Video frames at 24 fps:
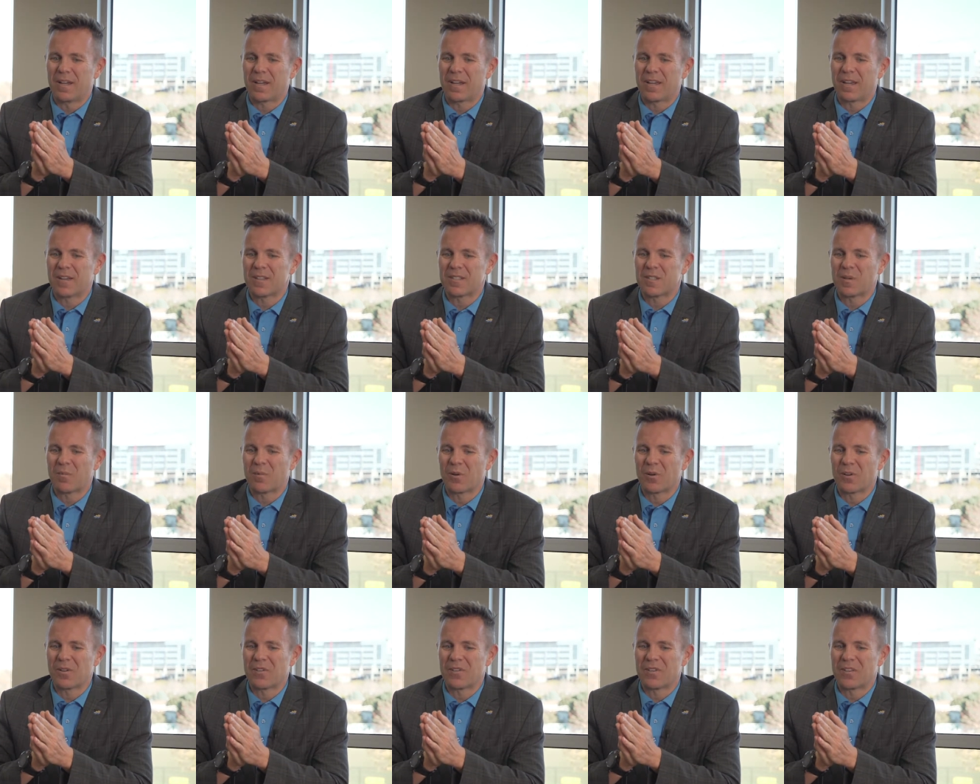
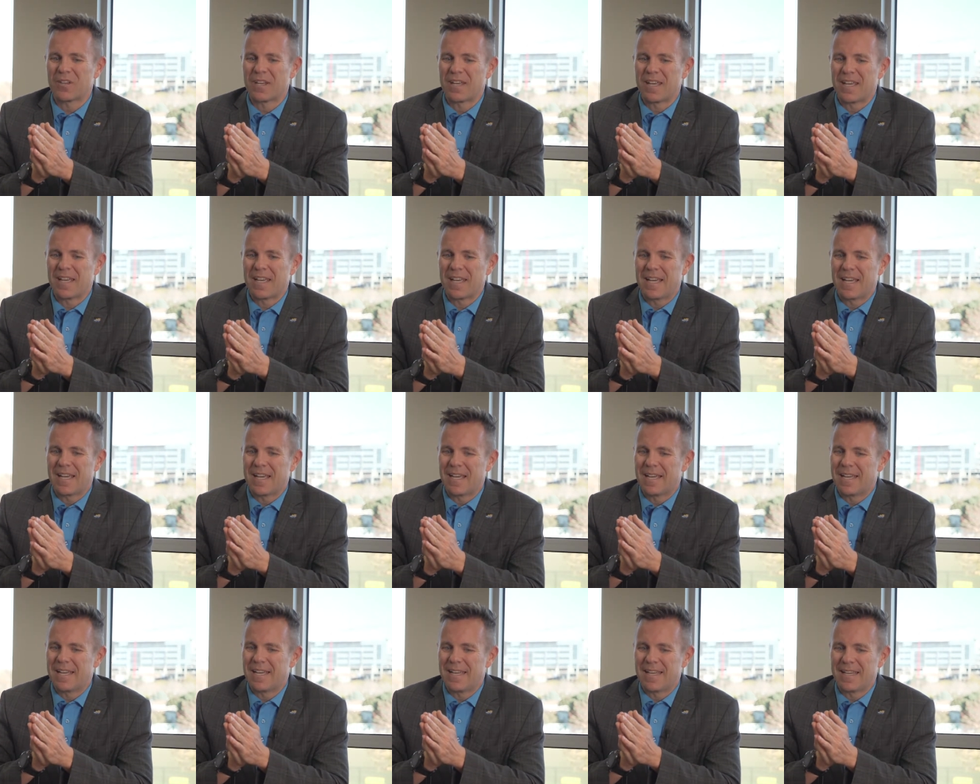customers,
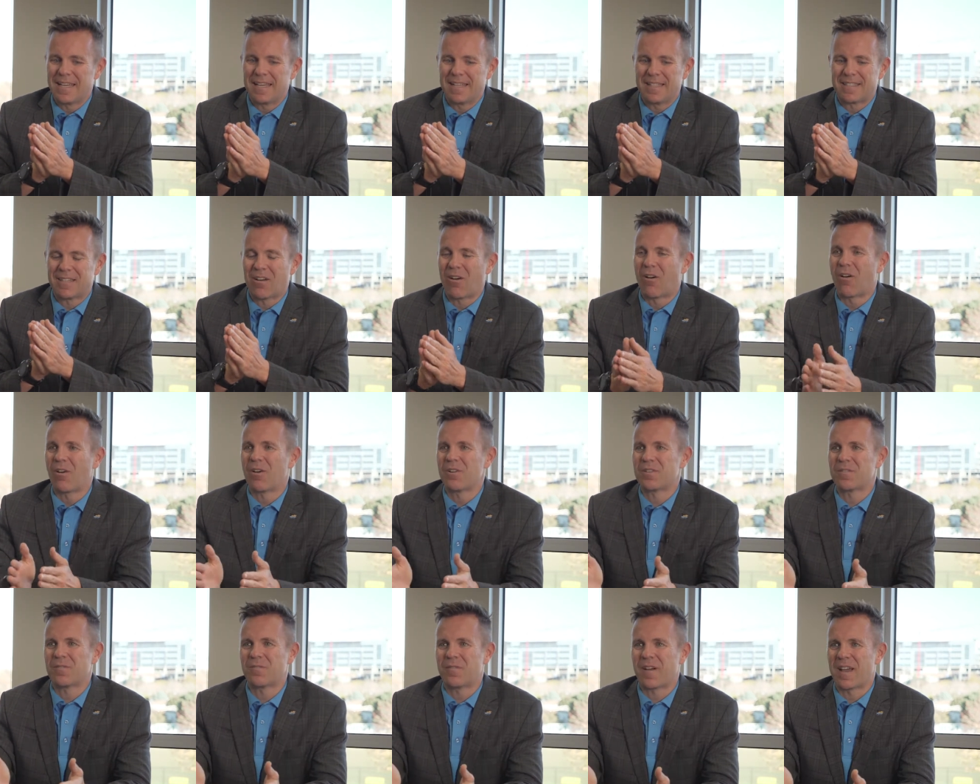it's
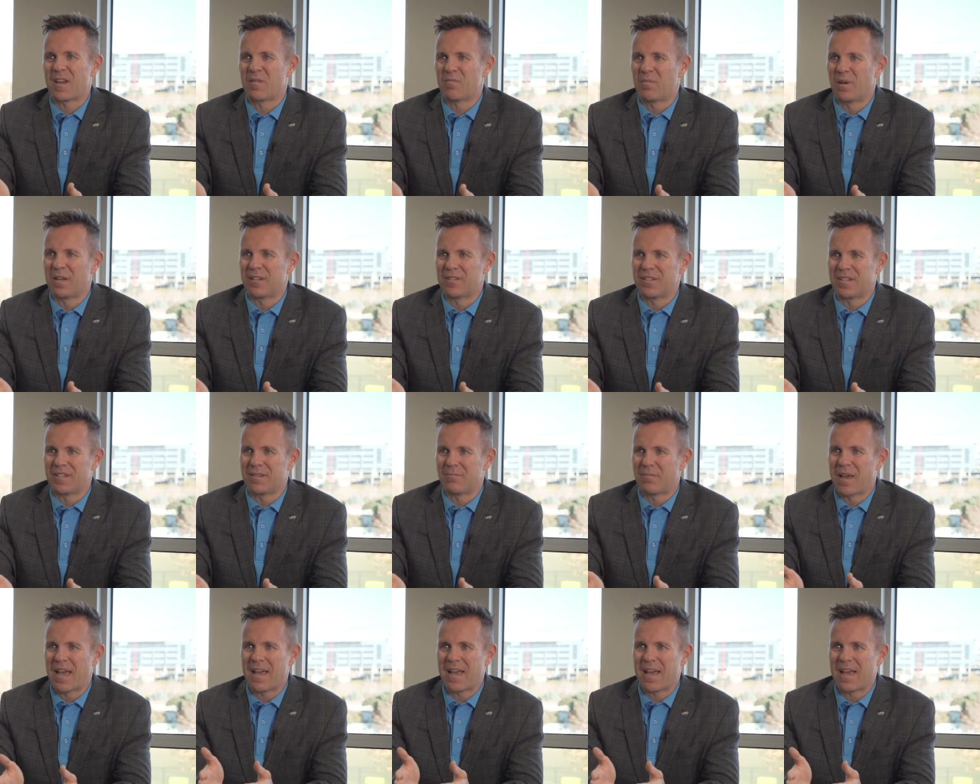hard to find budget.